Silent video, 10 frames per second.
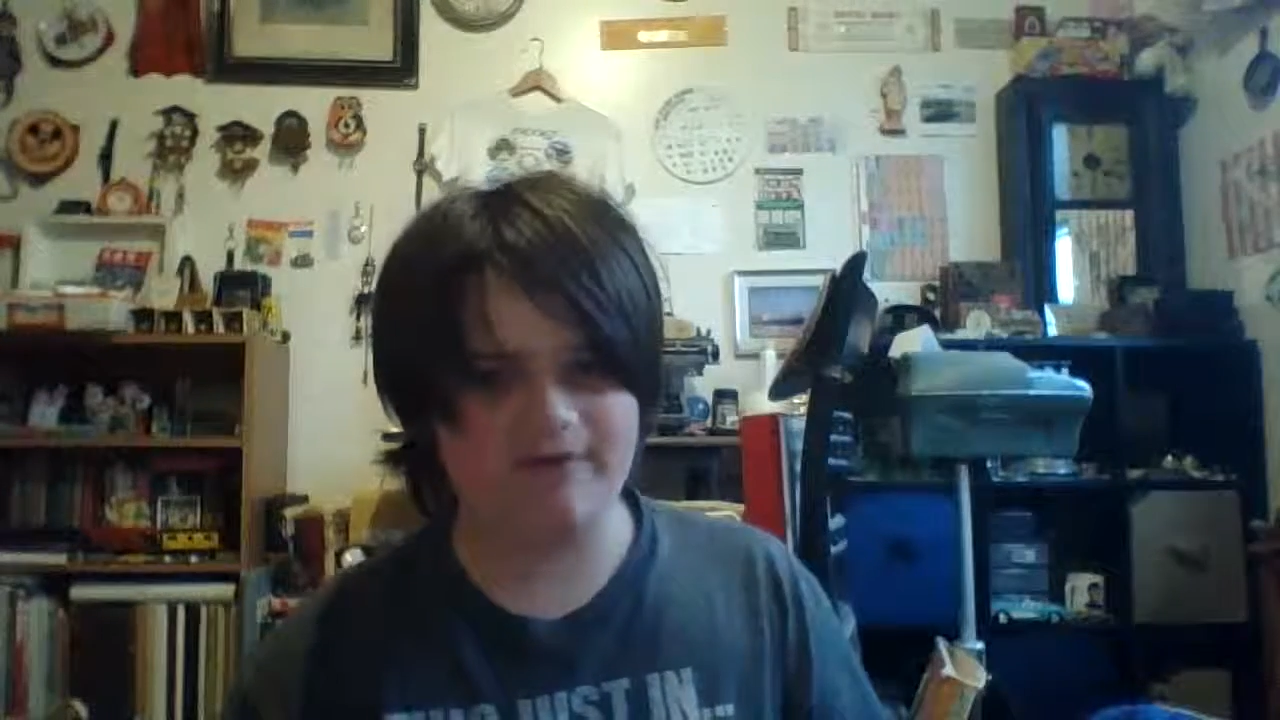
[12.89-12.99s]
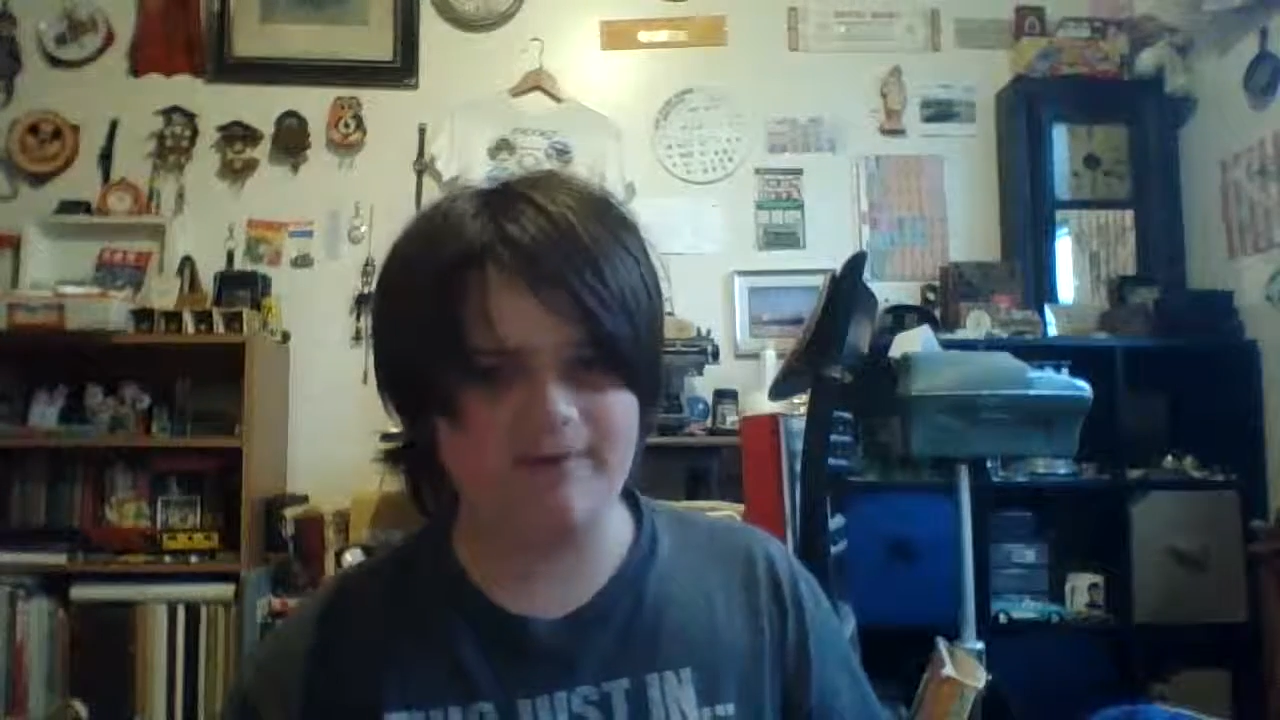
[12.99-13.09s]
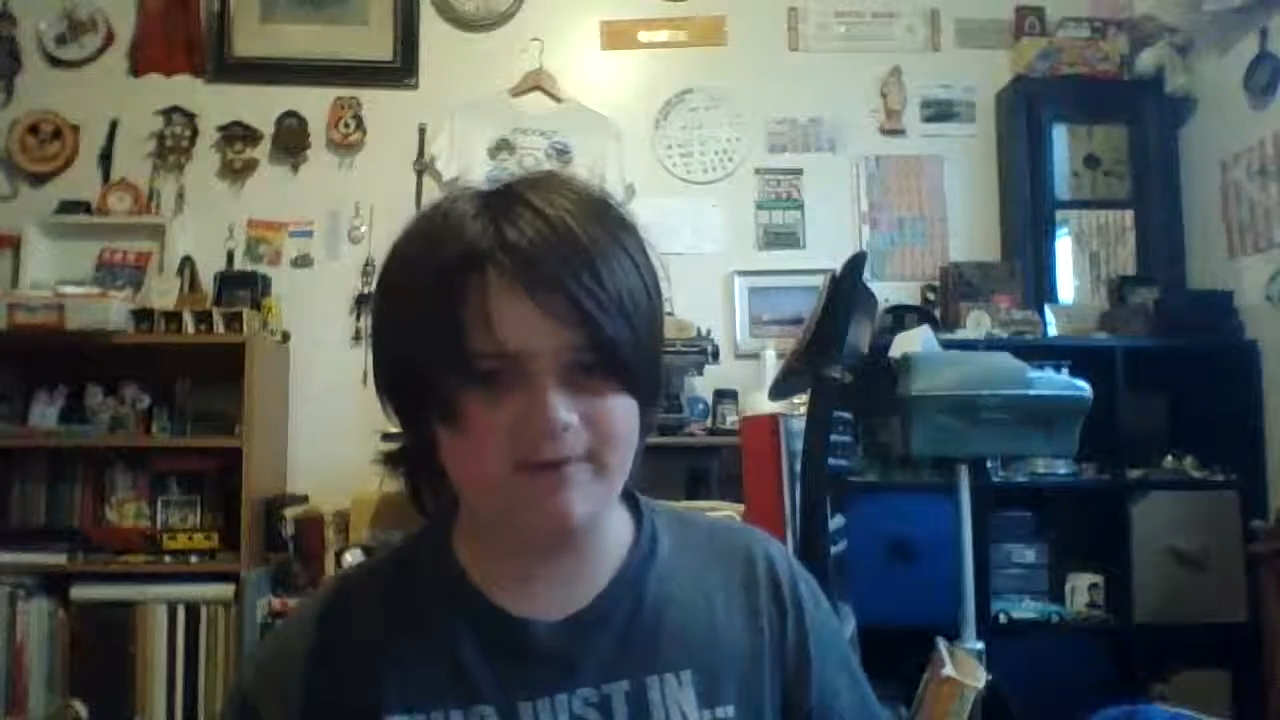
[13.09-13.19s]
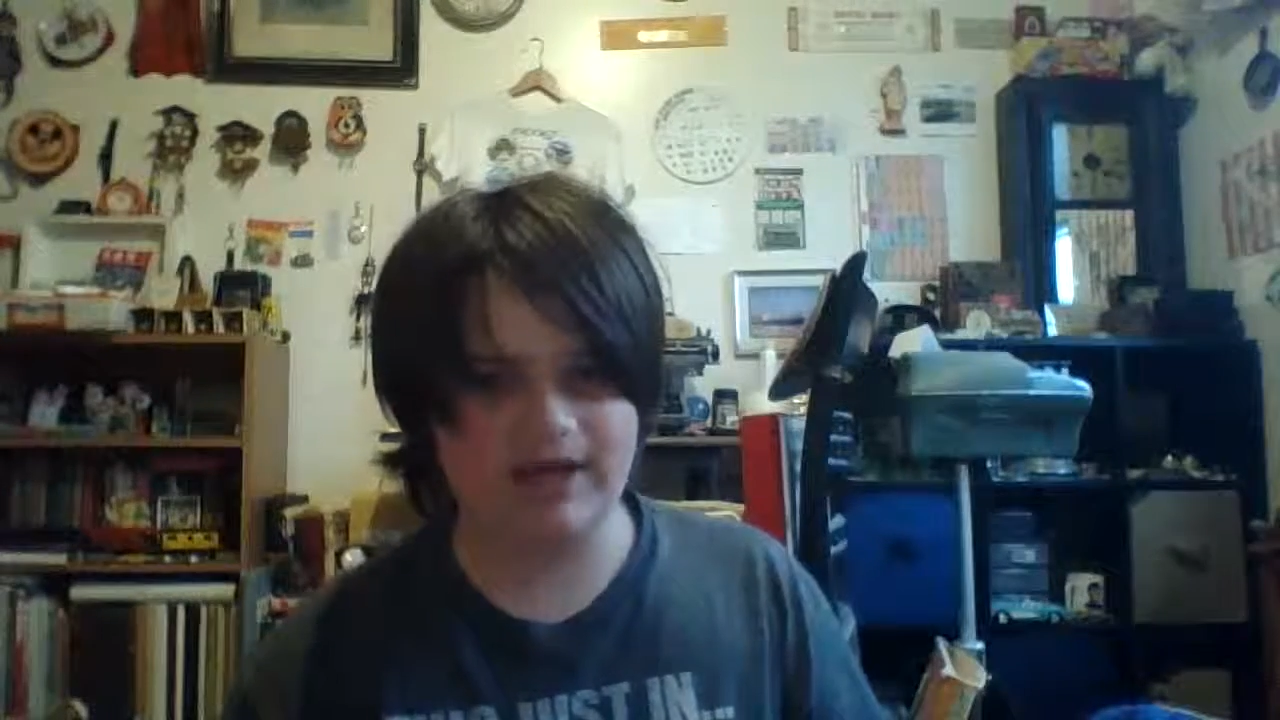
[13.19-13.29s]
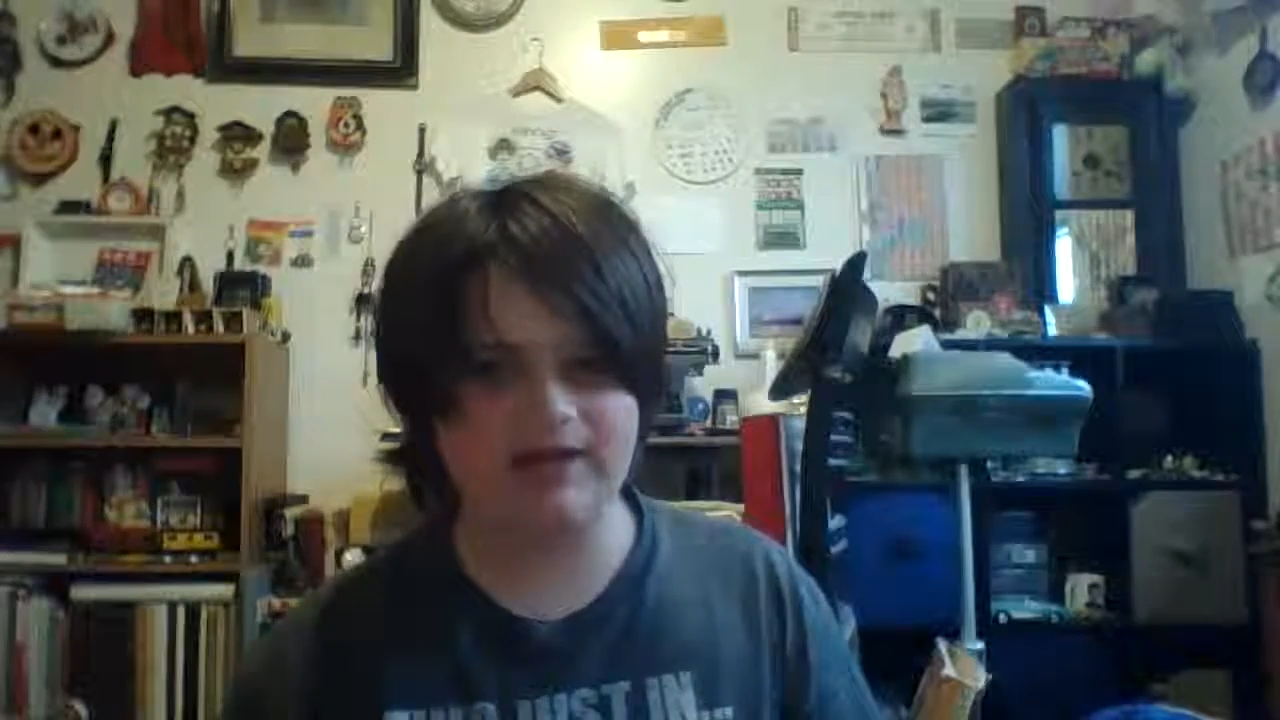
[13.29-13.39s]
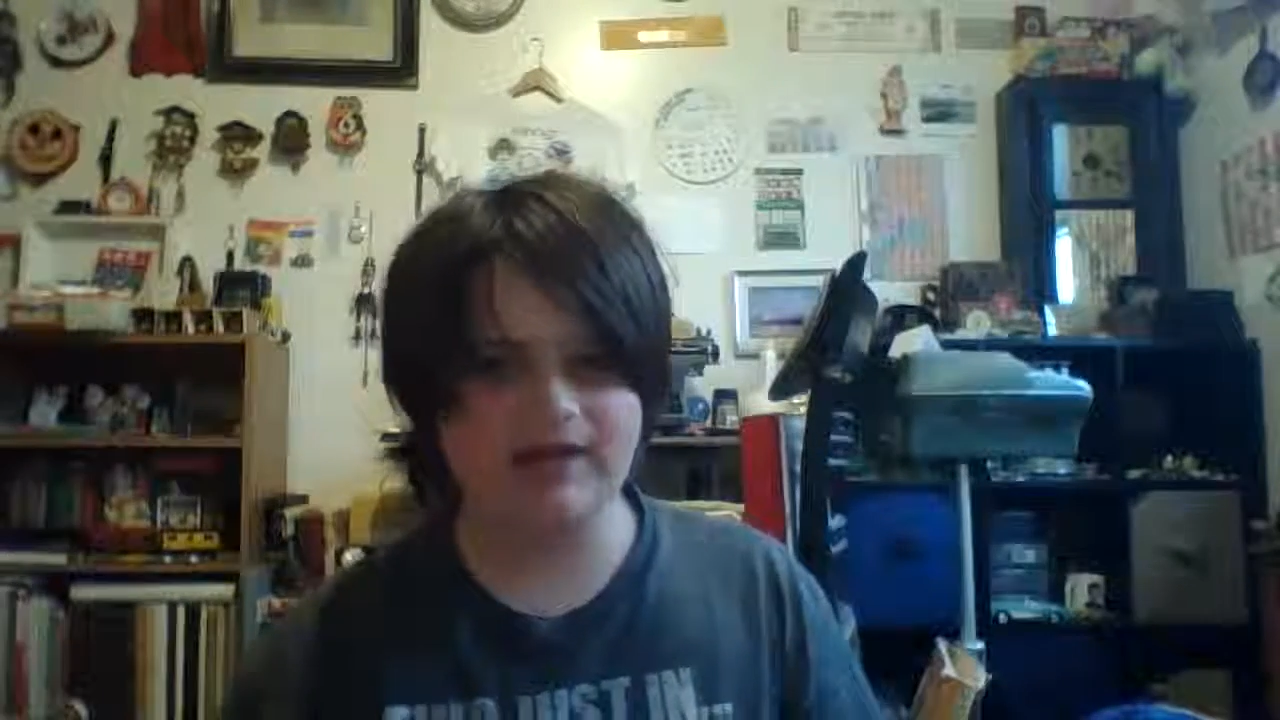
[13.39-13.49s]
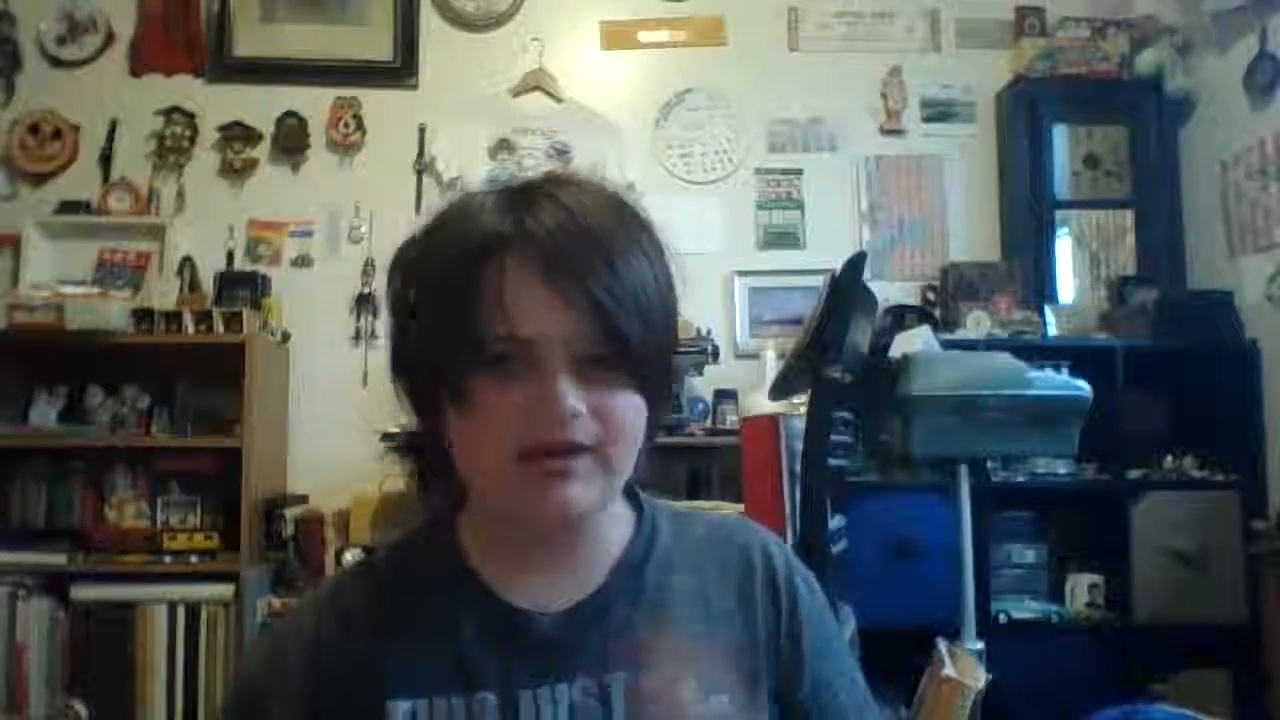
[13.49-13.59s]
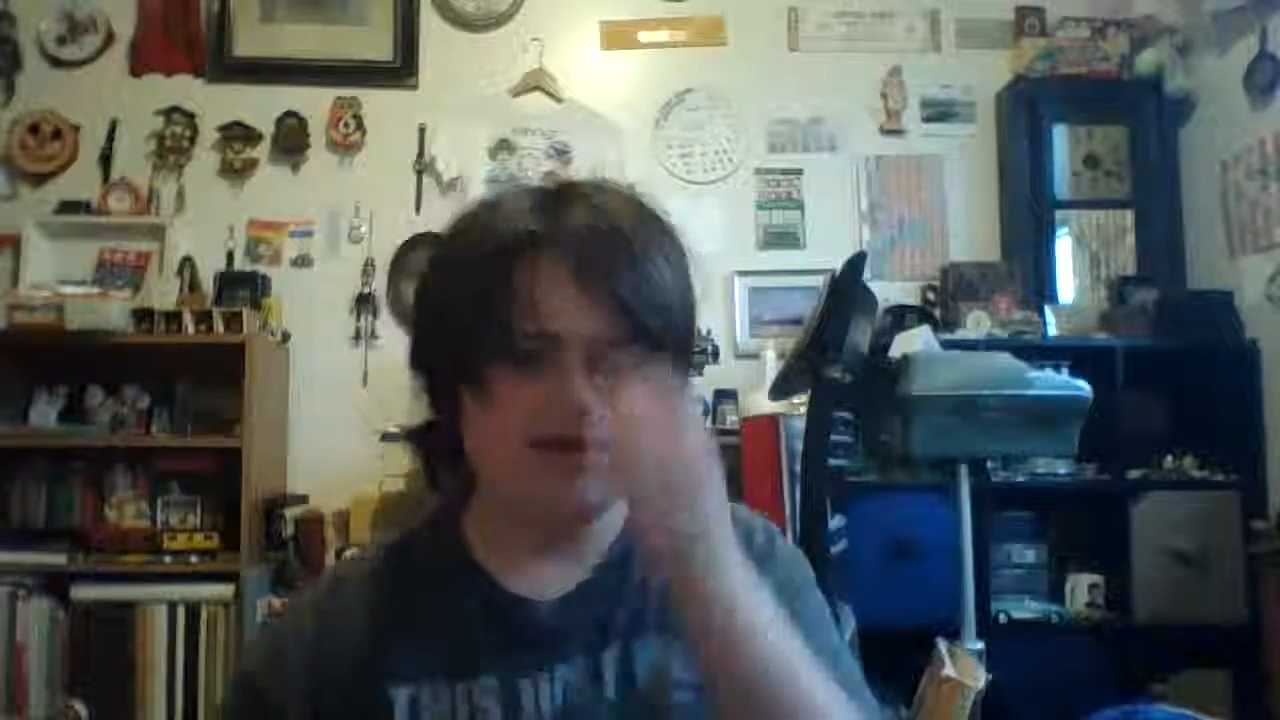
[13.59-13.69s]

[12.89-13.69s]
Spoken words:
them mean,